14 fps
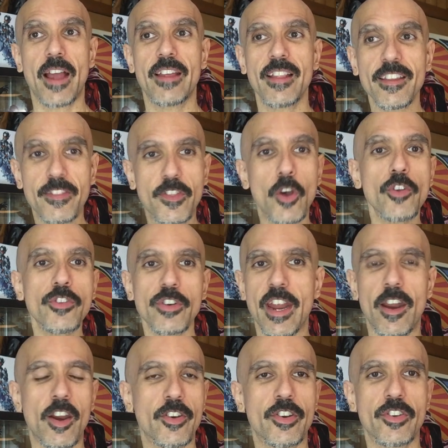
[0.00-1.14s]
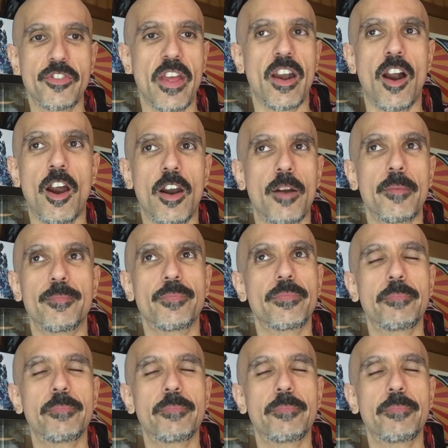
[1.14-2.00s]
Like, those are characters that are